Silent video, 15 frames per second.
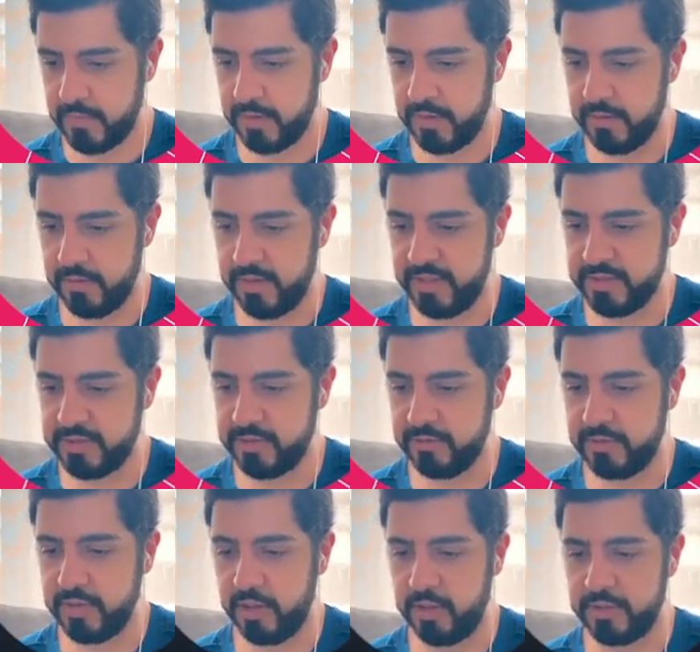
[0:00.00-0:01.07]
these two
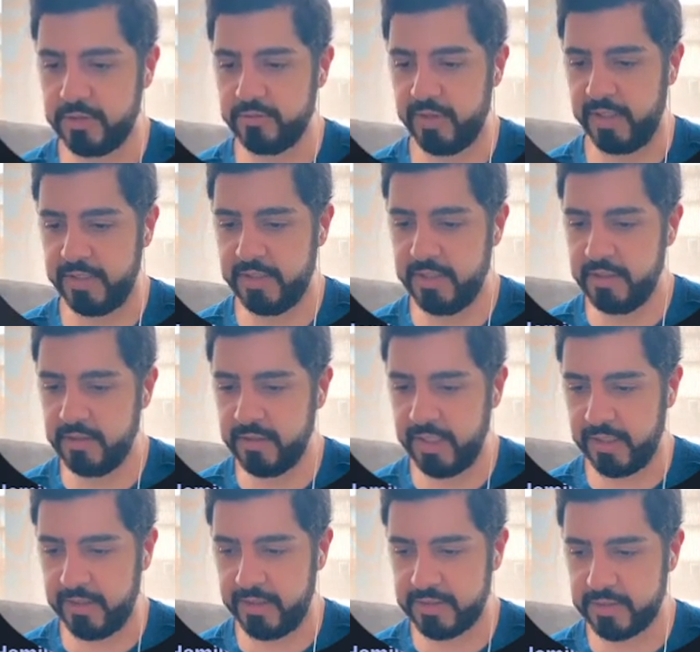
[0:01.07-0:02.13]
cards right here,
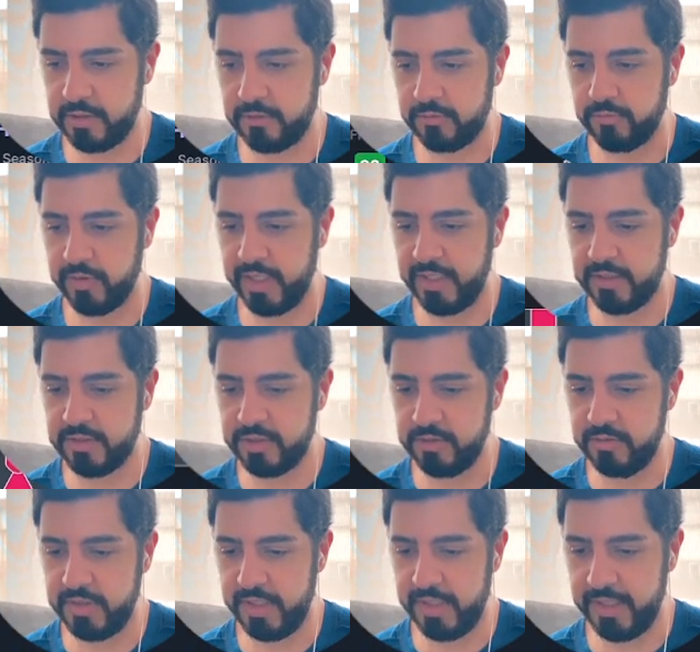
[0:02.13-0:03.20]
and let's go right
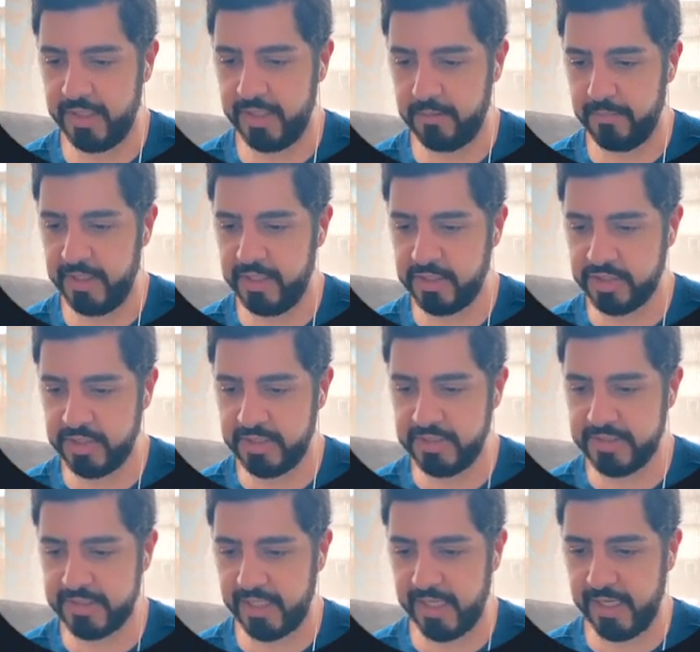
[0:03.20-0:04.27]
to the
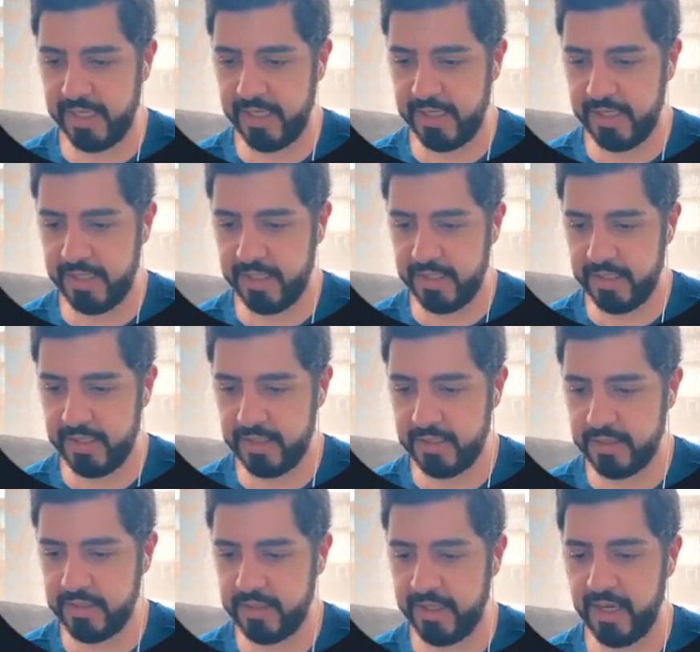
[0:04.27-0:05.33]
animations,
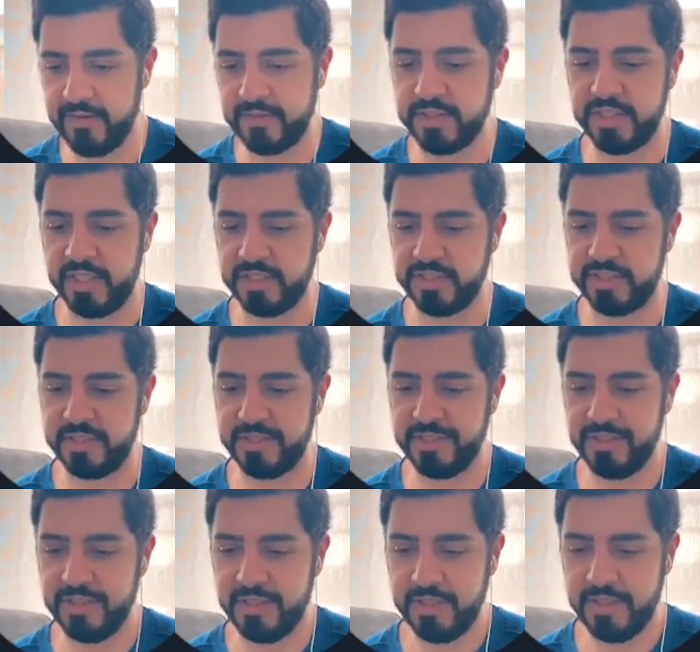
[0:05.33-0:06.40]
and they haven't changed it.
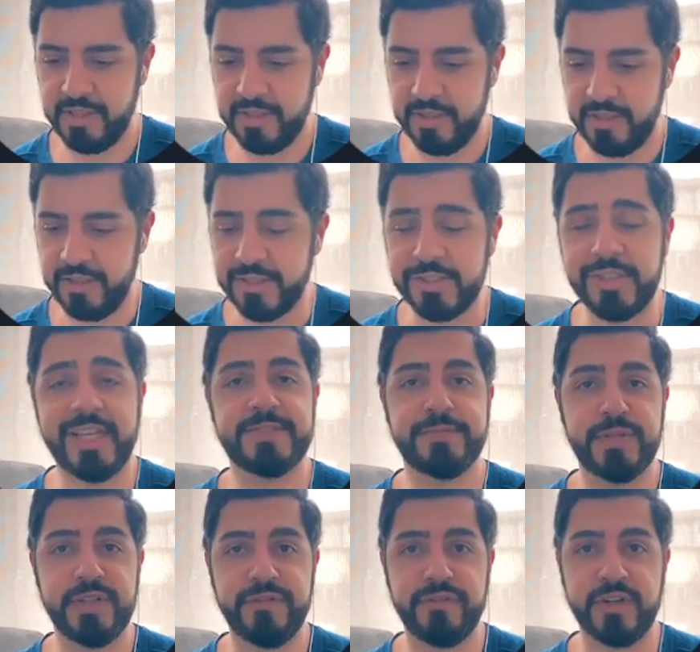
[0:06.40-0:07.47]
So that's
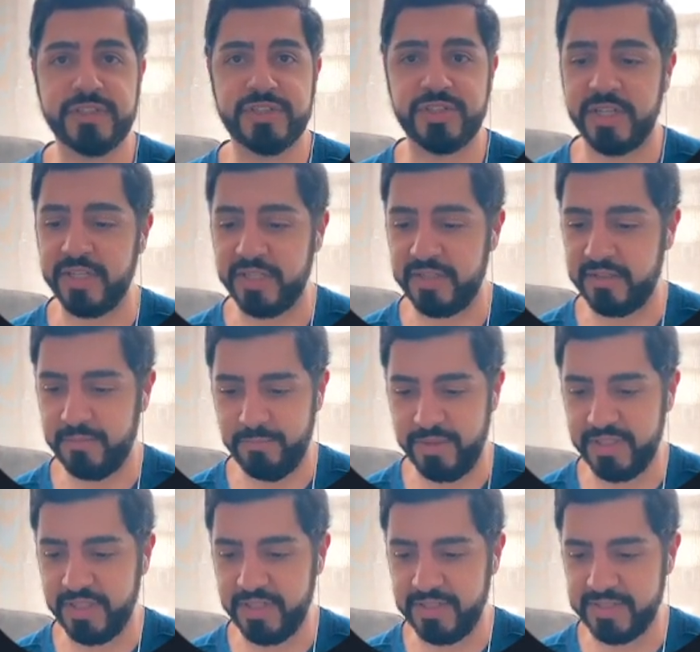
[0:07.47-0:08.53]
pretty frustrating
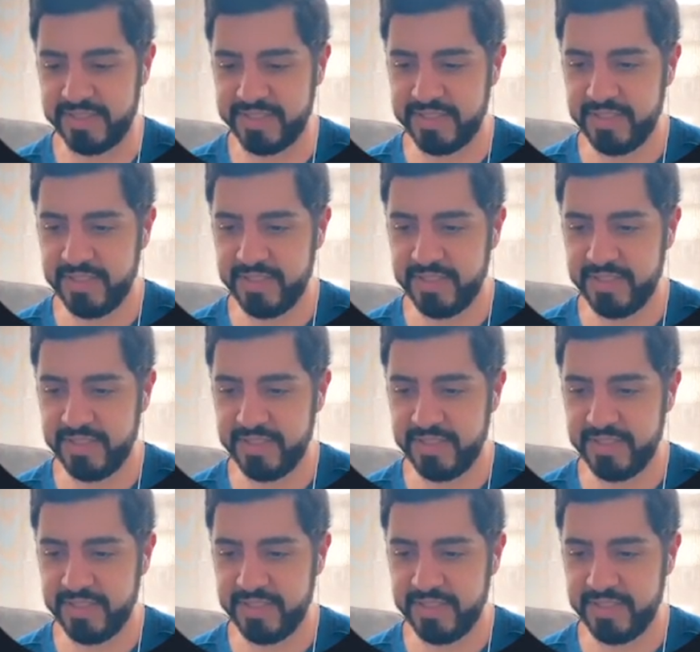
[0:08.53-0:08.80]
because,